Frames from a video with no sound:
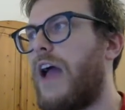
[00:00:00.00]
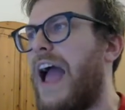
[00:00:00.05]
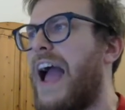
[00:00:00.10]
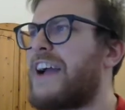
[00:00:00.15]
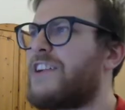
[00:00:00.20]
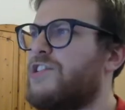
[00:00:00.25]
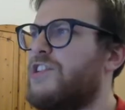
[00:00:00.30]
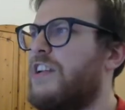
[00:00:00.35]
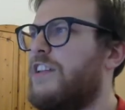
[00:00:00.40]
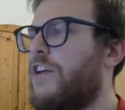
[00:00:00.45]

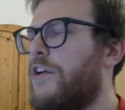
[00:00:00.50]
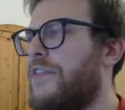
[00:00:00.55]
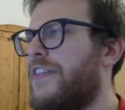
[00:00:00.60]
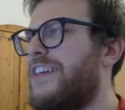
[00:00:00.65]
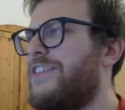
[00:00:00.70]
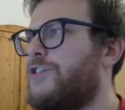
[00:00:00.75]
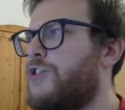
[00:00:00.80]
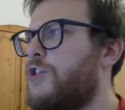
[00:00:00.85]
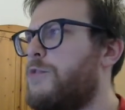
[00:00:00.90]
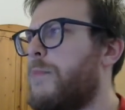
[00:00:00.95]
Actually though,
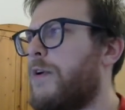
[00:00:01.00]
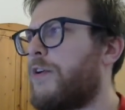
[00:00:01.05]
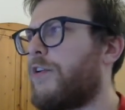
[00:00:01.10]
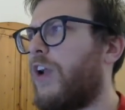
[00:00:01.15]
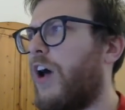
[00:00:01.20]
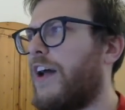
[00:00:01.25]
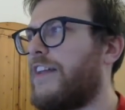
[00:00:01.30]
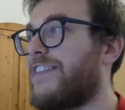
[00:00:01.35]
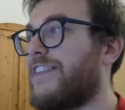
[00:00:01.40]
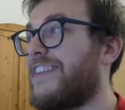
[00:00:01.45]
these 2 mirror
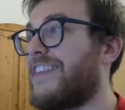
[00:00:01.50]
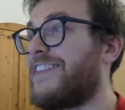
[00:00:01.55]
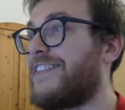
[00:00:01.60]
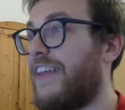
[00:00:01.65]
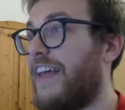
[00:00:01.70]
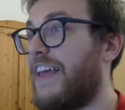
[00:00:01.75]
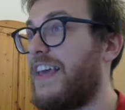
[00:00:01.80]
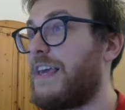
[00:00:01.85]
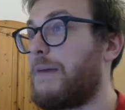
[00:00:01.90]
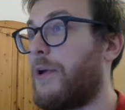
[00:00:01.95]
lines are the
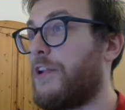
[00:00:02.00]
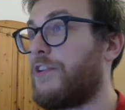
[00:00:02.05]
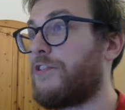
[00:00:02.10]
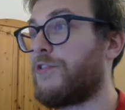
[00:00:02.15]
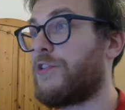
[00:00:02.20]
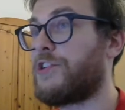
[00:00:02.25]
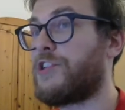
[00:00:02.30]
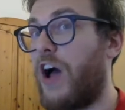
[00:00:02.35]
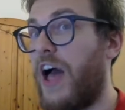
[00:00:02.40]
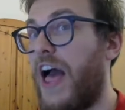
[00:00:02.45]
same
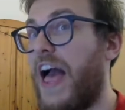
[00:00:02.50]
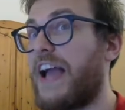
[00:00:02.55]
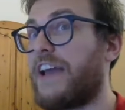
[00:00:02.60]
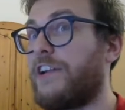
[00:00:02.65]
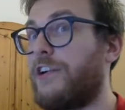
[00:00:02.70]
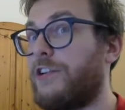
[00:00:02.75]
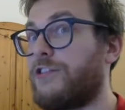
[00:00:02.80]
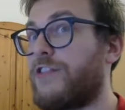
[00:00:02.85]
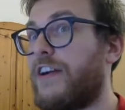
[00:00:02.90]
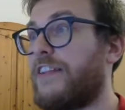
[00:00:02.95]
under a
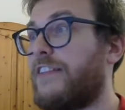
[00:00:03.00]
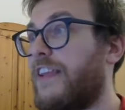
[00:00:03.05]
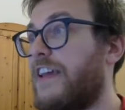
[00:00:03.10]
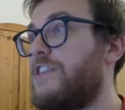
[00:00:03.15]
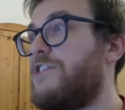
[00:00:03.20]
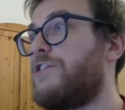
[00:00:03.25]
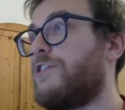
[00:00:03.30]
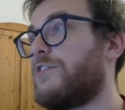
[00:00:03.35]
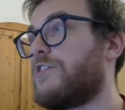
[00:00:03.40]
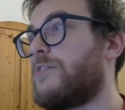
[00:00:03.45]
diagonal
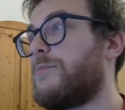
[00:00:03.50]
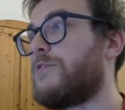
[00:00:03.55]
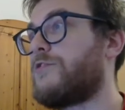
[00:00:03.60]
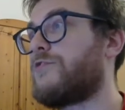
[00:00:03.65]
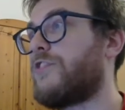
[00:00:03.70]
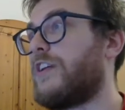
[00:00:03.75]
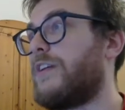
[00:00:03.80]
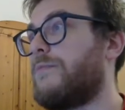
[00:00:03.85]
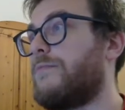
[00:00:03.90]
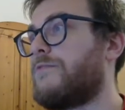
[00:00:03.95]
translational
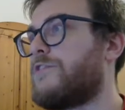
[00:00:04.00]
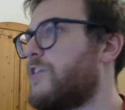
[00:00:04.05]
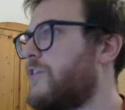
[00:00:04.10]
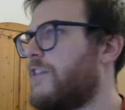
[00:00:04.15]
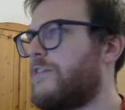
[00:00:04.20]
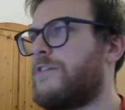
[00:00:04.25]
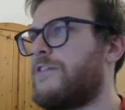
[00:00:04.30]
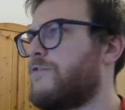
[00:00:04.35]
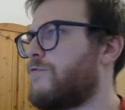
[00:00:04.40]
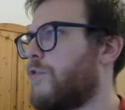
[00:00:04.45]
symmetry, so
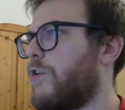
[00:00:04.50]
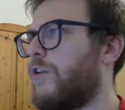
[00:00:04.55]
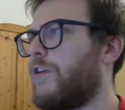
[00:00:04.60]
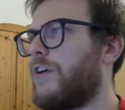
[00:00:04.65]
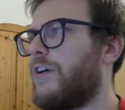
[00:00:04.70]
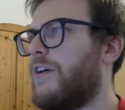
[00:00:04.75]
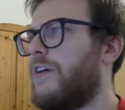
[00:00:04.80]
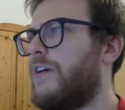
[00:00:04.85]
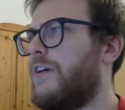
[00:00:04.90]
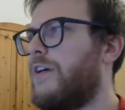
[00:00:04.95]
this is
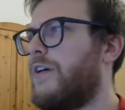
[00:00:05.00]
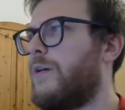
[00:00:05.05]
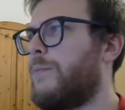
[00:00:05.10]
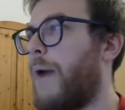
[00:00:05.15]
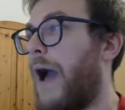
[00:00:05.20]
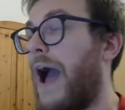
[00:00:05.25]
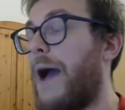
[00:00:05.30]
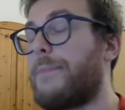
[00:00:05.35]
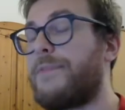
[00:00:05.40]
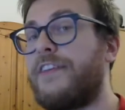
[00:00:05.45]
wrong.
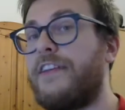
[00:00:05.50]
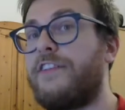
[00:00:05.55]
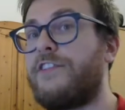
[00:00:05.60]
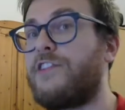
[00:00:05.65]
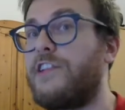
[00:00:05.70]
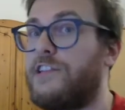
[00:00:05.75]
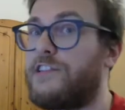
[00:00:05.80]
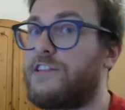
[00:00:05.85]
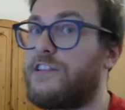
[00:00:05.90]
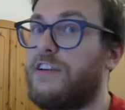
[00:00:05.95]
Perhaps it is
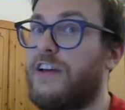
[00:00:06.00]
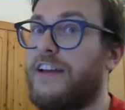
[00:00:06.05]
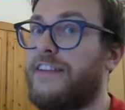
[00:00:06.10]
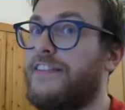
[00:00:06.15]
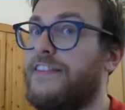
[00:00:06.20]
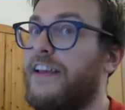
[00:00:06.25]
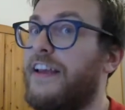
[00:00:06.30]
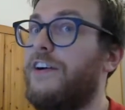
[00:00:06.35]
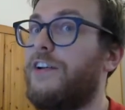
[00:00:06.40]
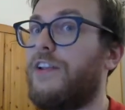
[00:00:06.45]
just a
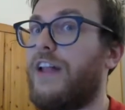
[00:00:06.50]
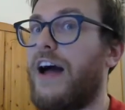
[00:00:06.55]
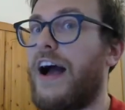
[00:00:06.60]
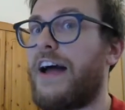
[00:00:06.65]
single